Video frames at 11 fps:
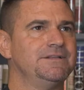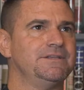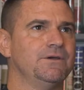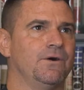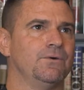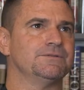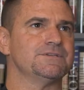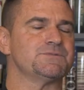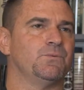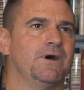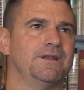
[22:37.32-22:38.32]
the
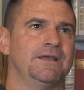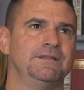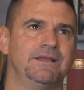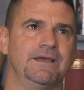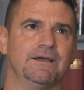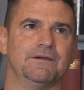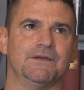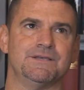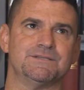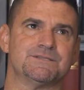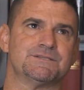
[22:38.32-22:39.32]
oldest one in there
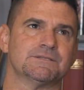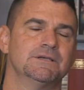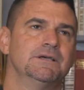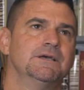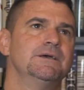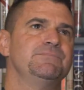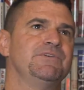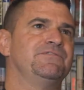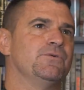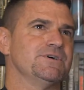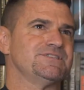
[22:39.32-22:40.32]
is
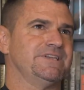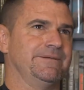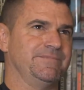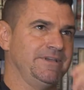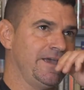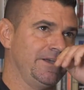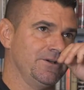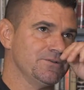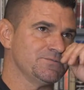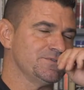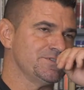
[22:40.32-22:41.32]
before San
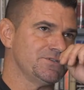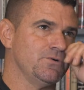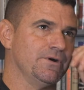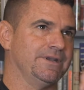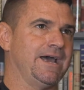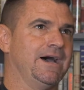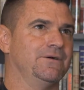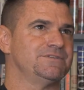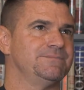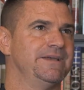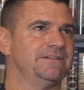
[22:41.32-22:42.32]
Diego's was torn down
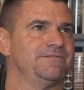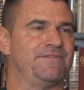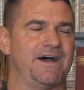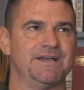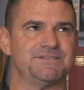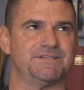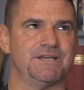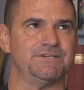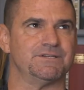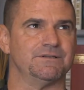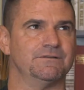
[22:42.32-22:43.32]
to make the fire
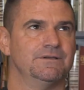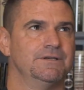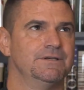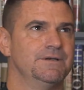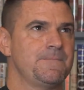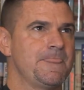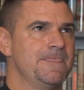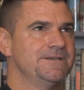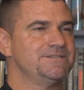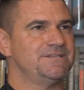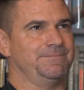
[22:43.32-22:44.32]
station.
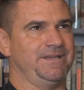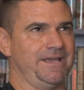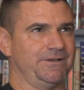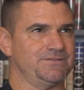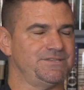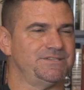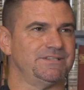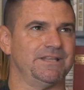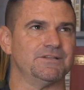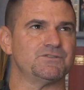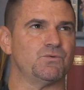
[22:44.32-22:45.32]
San Diego's is in
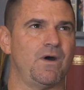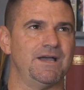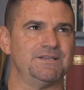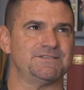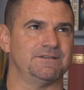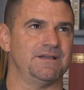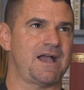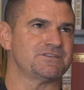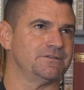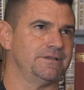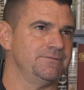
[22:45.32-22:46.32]
there twice. It
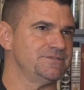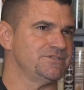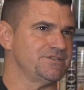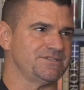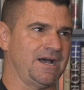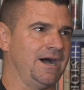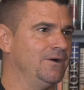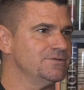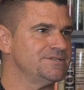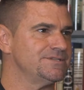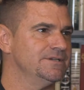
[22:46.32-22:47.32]
actually was just a
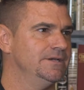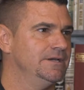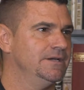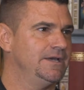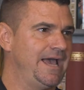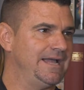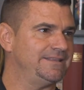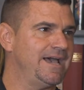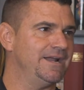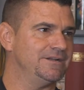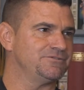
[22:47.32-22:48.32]
house at
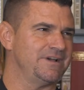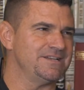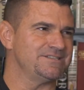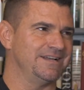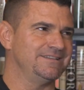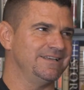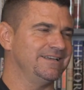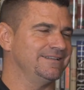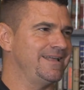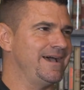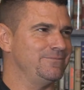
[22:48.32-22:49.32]
that address, I think,
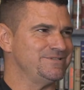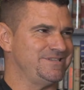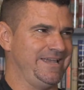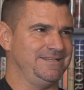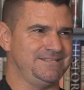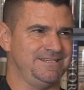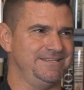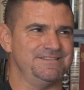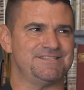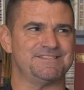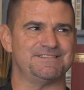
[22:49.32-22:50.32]
and that was
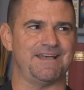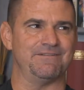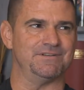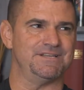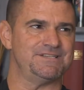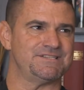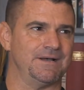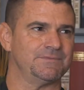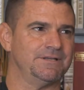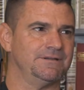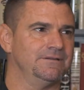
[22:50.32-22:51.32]
1870
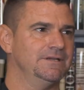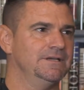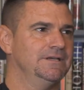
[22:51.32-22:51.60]
something.